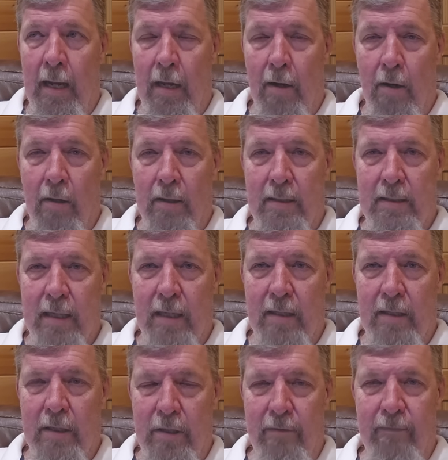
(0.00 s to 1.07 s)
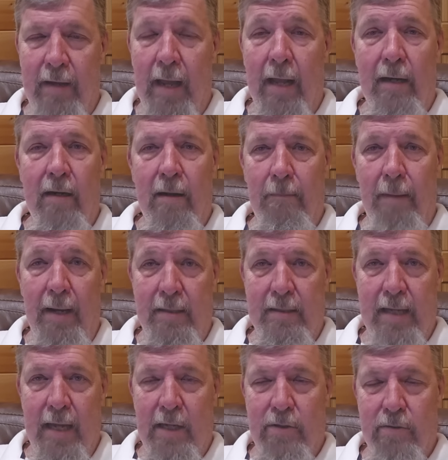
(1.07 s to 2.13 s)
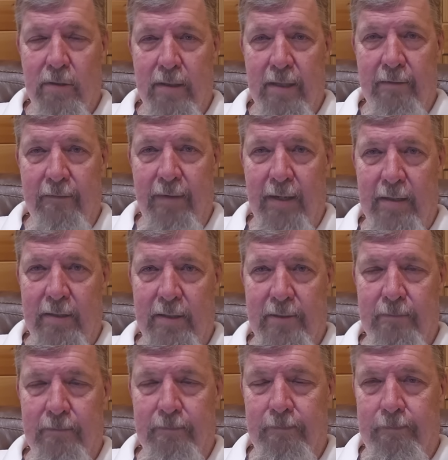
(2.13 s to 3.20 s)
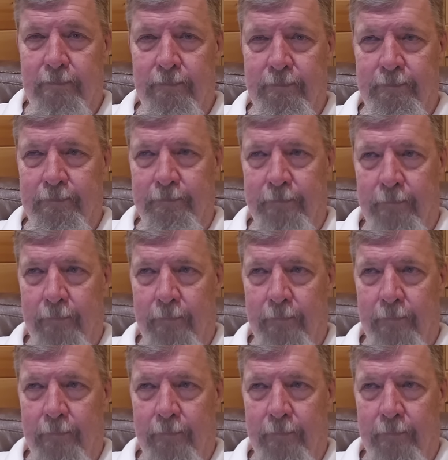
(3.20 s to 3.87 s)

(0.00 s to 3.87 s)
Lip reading: And all of a sudden, you got a mass casualty event.